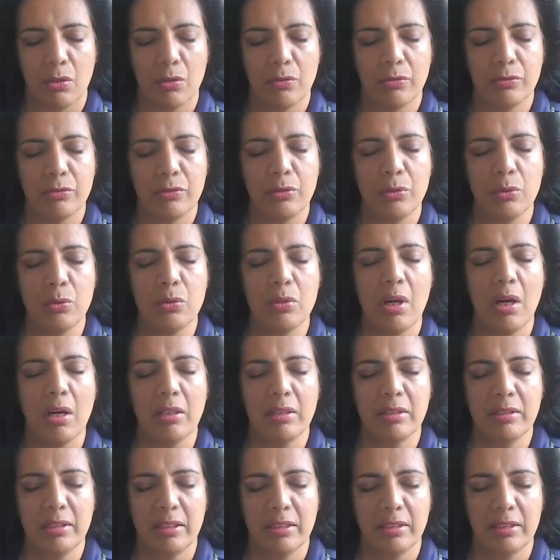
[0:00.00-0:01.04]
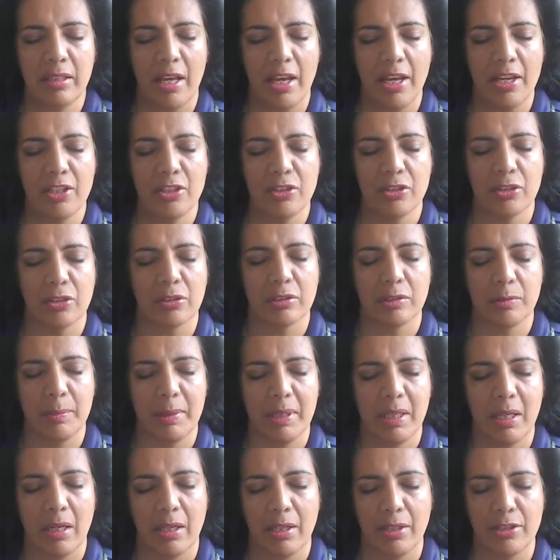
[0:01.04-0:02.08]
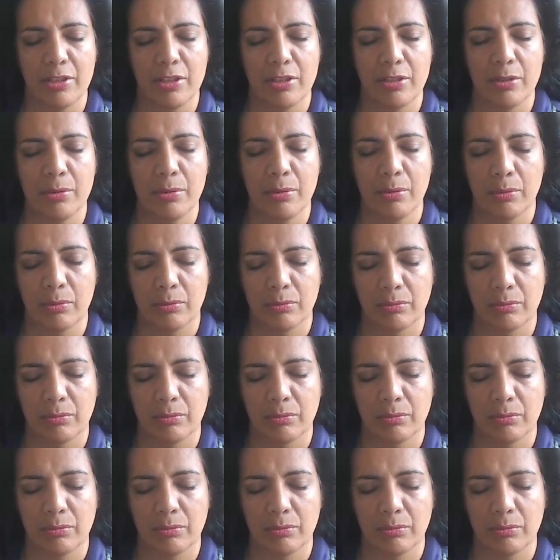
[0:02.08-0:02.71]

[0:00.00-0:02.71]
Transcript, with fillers: of two guardian angels behind you.